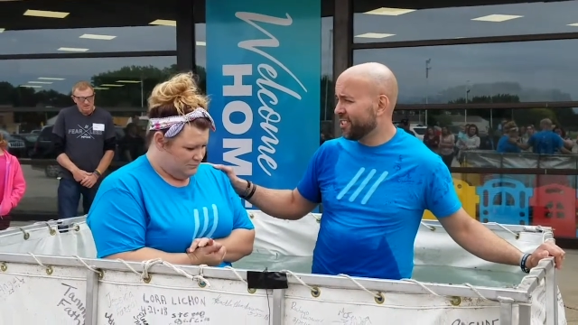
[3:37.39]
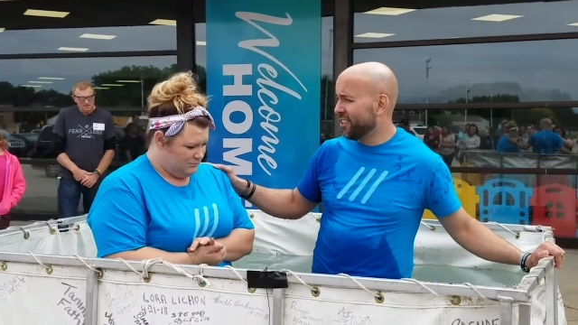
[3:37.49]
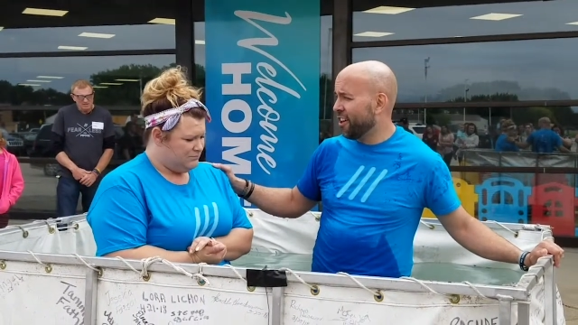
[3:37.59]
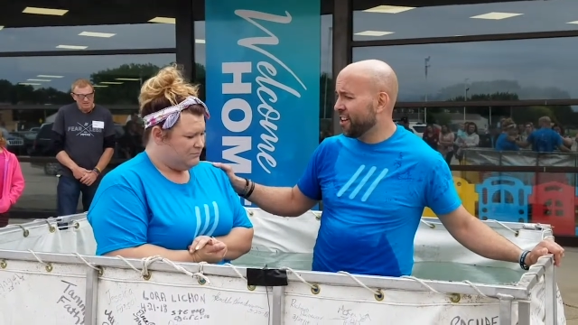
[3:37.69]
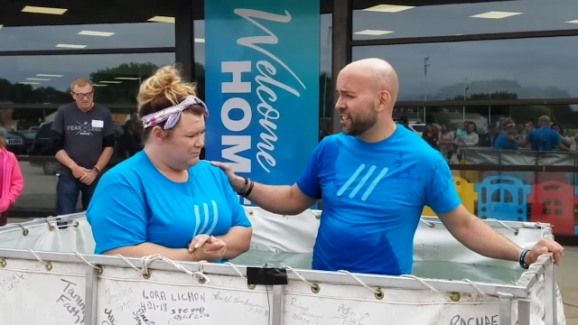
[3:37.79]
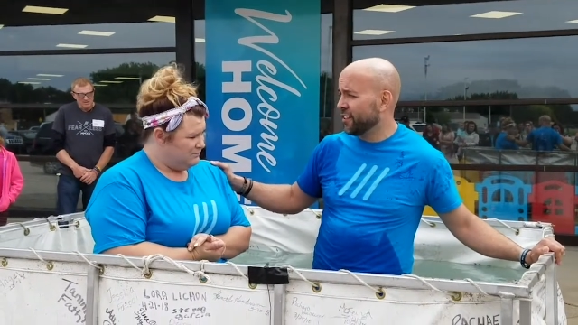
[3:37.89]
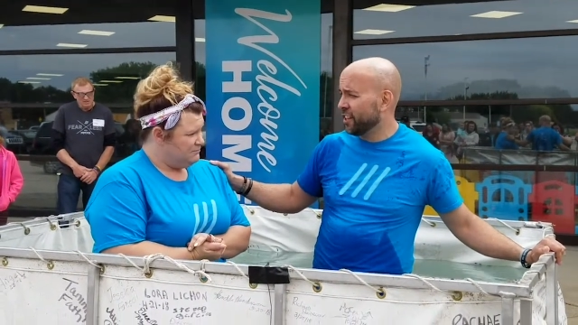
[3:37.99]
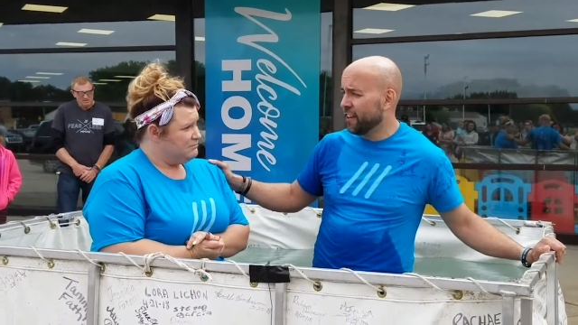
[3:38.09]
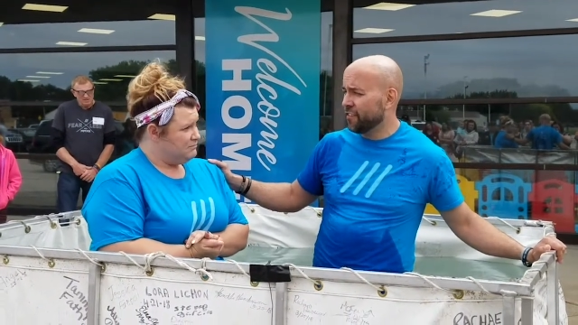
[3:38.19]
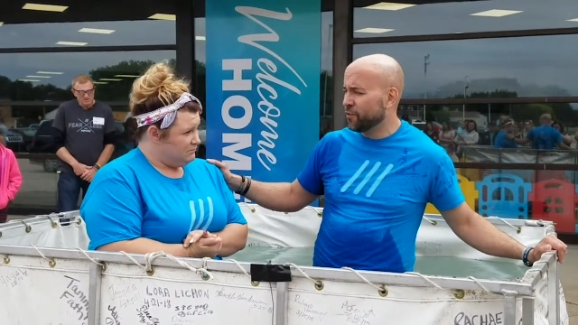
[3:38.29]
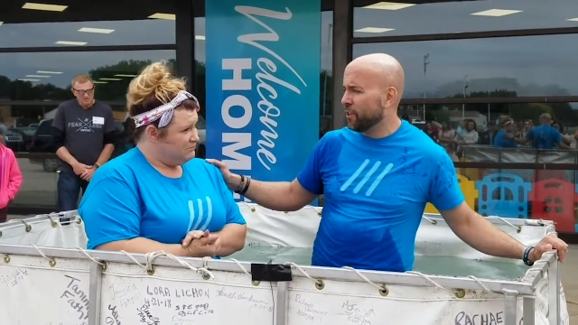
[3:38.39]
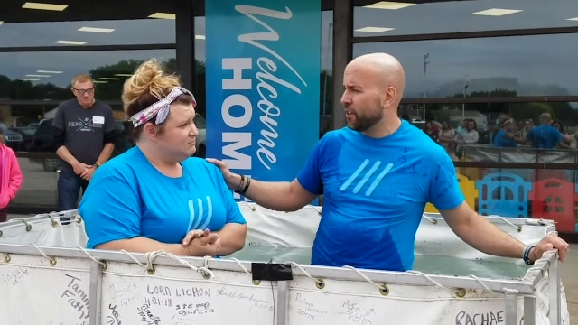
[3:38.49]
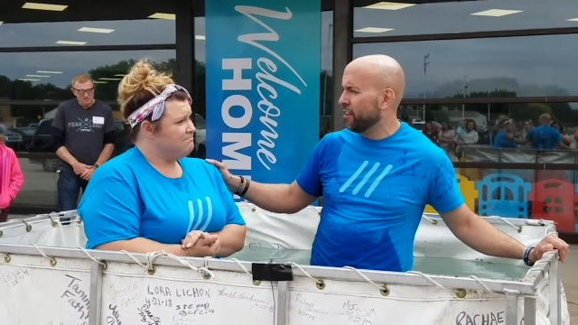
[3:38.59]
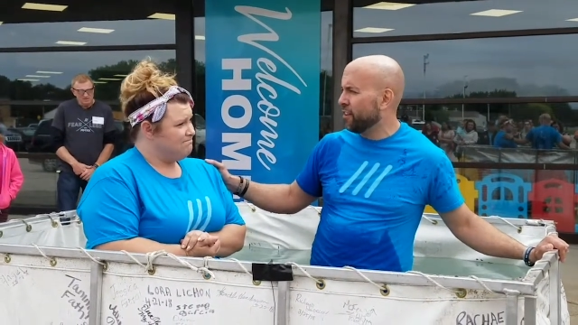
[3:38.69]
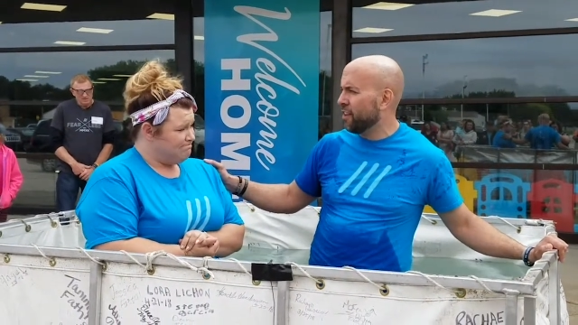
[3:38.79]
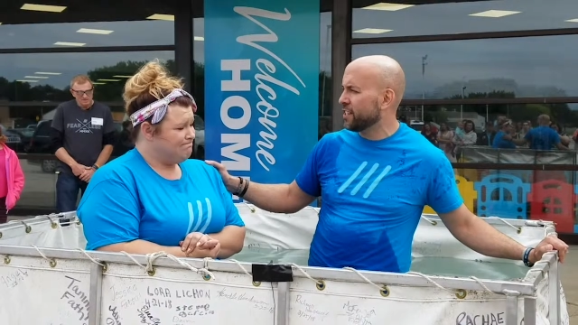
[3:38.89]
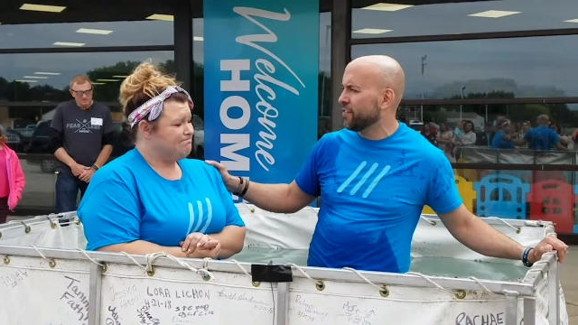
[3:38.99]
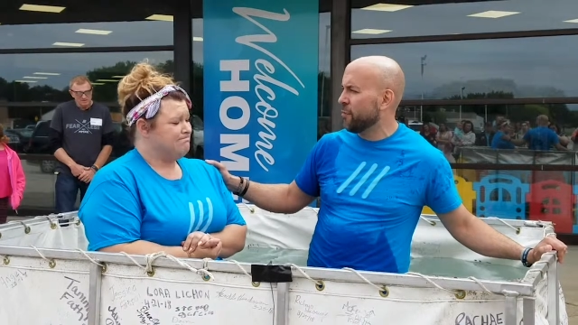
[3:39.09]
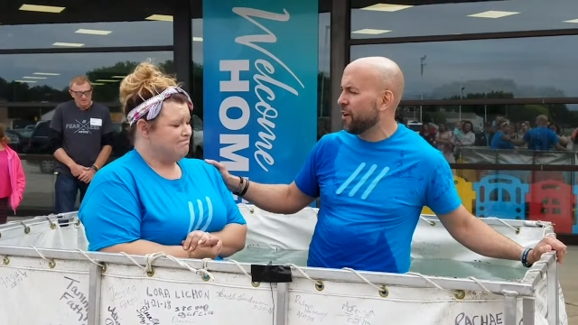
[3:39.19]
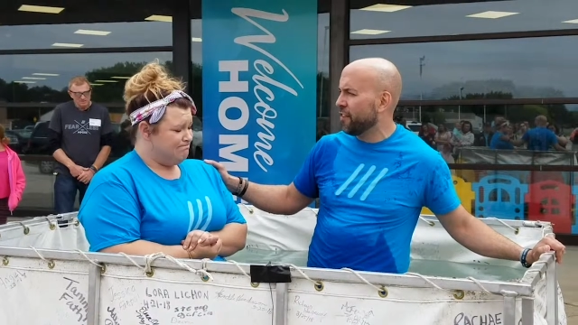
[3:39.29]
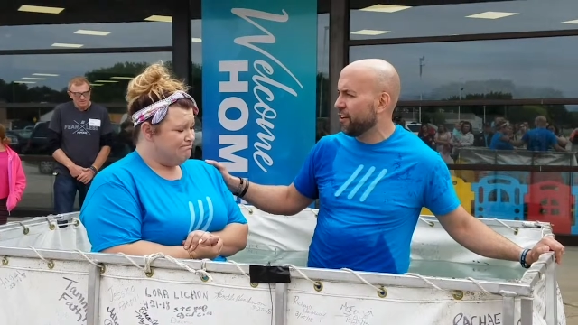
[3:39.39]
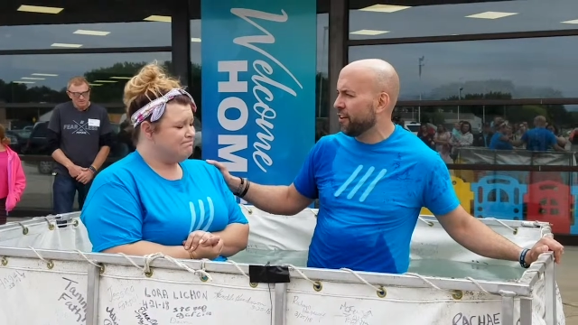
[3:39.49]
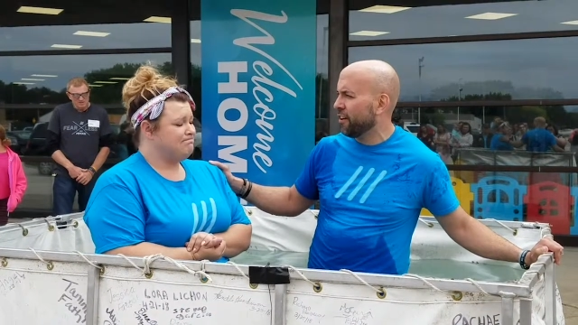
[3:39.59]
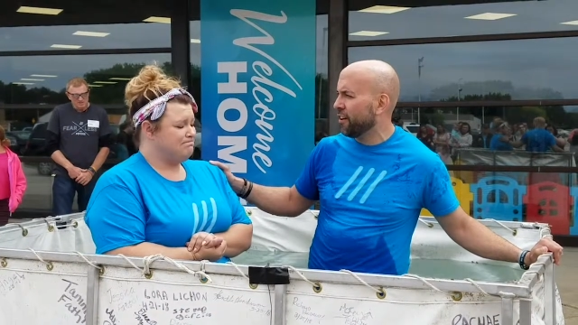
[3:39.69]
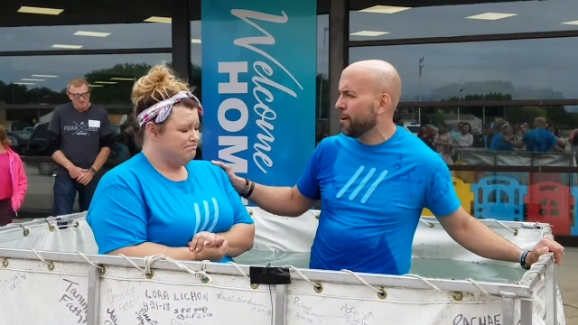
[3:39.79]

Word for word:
Speaker 1: the loss of a loved one, the loss of a mother.